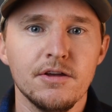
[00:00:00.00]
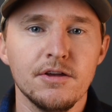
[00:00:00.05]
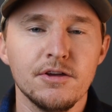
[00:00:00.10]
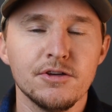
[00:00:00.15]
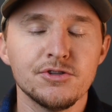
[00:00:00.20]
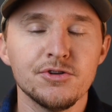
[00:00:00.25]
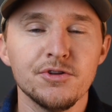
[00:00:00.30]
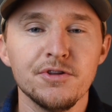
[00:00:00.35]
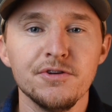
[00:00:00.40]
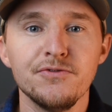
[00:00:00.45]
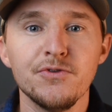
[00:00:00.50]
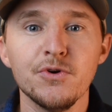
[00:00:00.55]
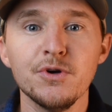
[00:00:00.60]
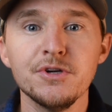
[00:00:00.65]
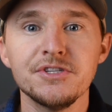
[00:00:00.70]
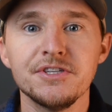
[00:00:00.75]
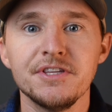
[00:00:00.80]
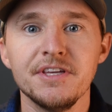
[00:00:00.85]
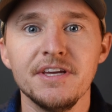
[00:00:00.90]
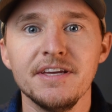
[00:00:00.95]
So the
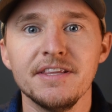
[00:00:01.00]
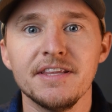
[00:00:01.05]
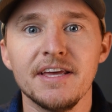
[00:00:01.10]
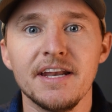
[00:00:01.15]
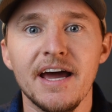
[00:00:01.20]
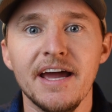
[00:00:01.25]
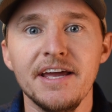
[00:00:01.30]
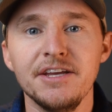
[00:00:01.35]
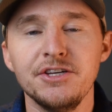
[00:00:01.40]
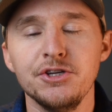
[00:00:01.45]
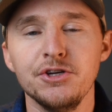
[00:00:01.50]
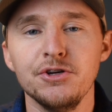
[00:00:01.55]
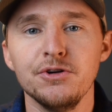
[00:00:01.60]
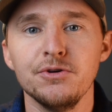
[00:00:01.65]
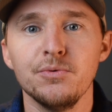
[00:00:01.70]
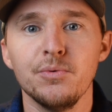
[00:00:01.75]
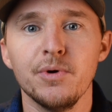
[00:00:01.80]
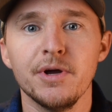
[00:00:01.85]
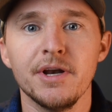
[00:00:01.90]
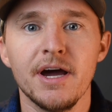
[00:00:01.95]
first thing that I
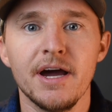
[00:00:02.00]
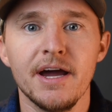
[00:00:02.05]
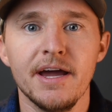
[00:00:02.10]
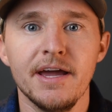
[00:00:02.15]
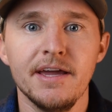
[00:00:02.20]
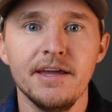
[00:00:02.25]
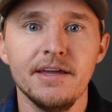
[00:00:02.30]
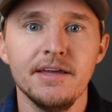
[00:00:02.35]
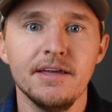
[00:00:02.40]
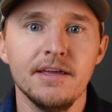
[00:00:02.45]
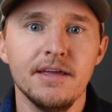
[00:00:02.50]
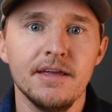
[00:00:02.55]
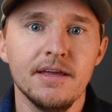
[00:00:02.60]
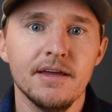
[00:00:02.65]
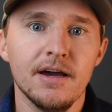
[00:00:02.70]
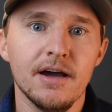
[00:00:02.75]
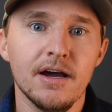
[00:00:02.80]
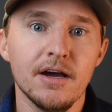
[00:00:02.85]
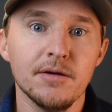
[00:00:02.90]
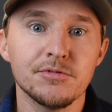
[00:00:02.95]
do when I
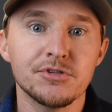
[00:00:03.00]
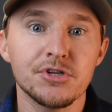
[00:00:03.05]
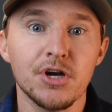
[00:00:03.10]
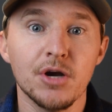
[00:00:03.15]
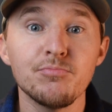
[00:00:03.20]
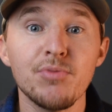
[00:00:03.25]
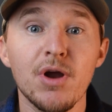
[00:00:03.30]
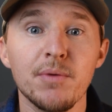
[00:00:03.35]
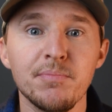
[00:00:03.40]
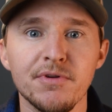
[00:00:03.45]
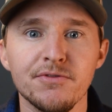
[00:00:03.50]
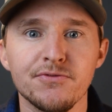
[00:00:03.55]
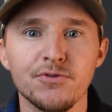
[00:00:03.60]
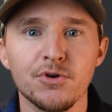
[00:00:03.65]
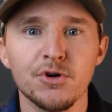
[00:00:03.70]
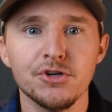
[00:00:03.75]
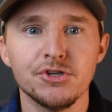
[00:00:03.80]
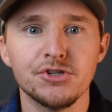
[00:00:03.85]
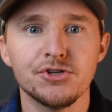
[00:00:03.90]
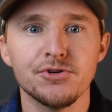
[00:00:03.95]
start prepping
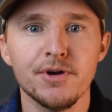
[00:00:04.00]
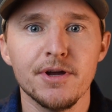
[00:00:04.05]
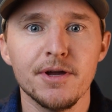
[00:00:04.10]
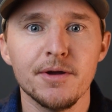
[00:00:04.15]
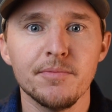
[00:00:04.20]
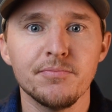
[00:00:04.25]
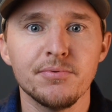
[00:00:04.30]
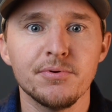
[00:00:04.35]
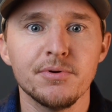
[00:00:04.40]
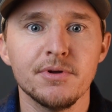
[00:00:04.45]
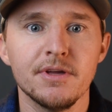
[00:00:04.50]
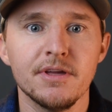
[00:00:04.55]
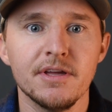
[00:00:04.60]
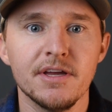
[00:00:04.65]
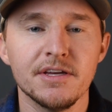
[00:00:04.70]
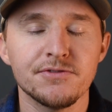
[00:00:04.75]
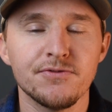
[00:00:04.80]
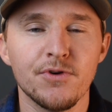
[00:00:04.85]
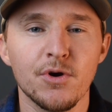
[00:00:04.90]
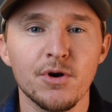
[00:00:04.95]
for a trip,
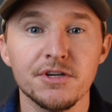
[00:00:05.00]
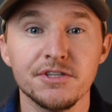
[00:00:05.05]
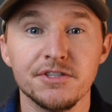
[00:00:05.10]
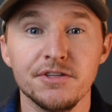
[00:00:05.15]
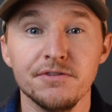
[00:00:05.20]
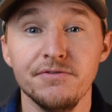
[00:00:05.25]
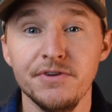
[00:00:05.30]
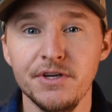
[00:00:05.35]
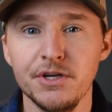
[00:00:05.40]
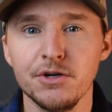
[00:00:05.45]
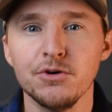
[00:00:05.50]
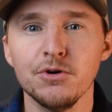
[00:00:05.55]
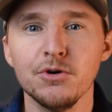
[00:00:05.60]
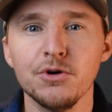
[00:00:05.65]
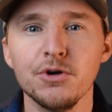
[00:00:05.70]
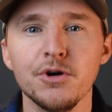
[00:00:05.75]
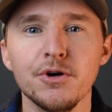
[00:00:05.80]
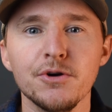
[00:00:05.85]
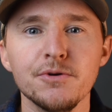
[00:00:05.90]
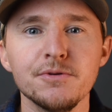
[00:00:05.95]
as far as the
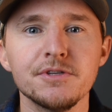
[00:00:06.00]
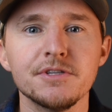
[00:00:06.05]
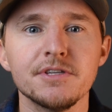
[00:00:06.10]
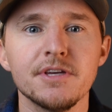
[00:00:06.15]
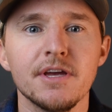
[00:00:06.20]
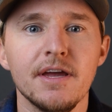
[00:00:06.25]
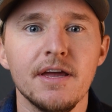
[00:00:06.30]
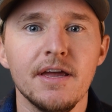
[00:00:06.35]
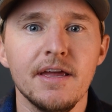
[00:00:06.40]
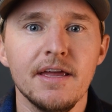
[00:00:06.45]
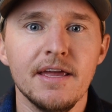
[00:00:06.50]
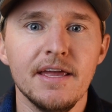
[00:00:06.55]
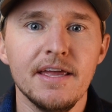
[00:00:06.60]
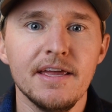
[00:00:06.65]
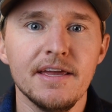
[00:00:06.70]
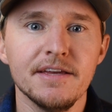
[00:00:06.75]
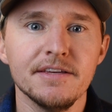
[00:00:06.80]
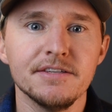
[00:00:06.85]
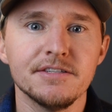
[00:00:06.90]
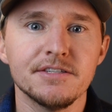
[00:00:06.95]
vehicle goes,
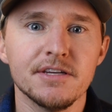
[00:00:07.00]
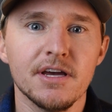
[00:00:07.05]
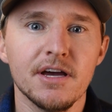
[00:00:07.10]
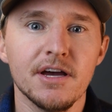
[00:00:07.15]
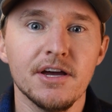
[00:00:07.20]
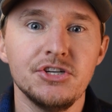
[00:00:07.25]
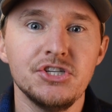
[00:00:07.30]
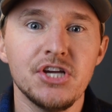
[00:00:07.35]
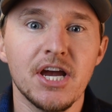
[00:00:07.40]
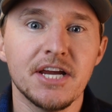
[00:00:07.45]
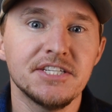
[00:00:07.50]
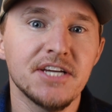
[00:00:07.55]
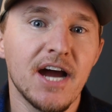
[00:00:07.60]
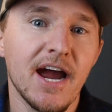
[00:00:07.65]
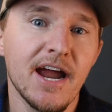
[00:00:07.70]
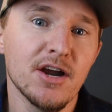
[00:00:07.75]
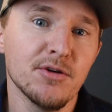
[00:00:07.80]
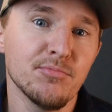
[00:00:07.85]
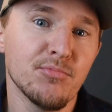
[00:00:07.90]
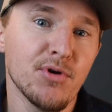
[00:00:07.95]
is check
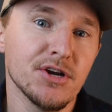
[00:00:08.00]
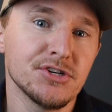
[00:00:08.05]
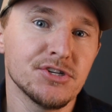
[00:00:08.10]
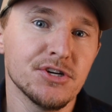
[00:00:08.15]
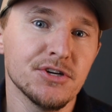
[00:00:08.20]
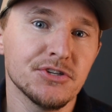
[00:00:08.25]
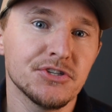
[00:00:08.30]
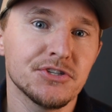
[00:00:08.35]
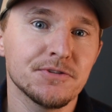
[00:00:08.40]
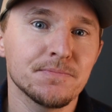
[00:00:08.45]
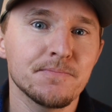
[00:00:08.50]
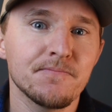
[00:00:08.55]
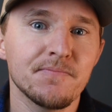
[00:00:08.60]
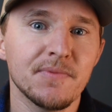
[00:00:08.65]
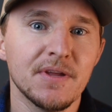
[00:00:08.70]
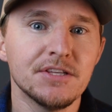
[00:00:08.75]
tire pressures.